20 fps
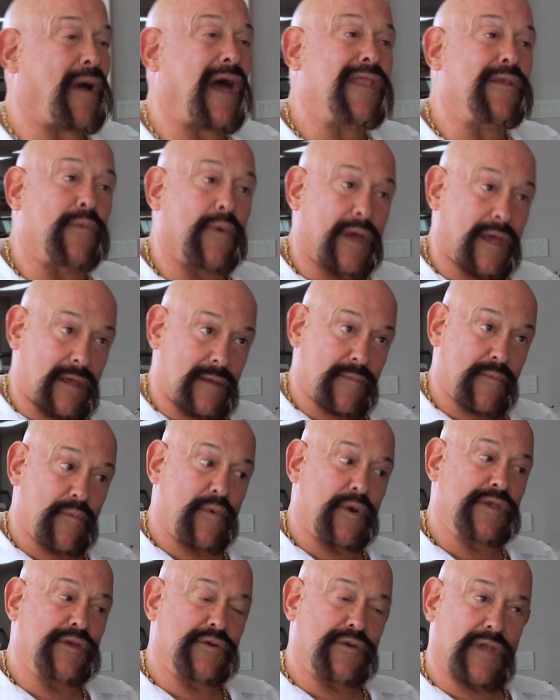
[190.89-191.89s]
by the way,
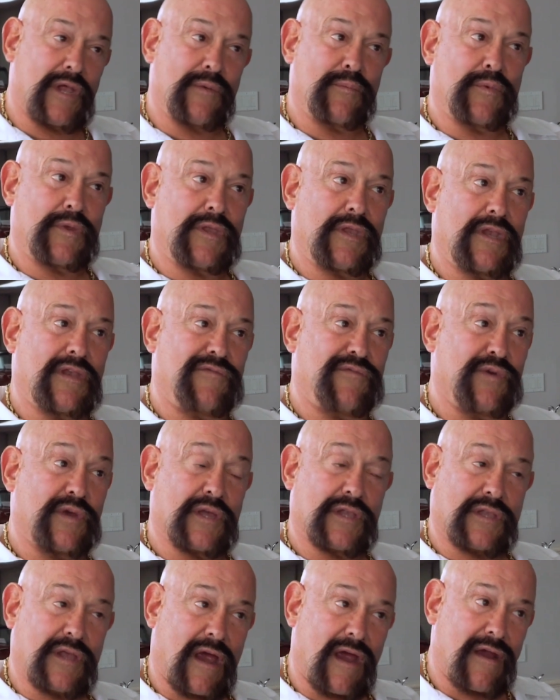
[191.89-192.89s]
when you're done with it, if you
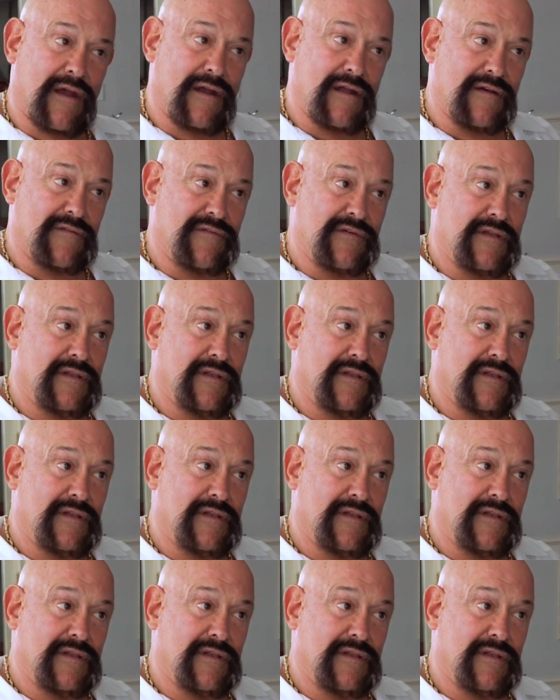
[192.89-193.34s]
get tired of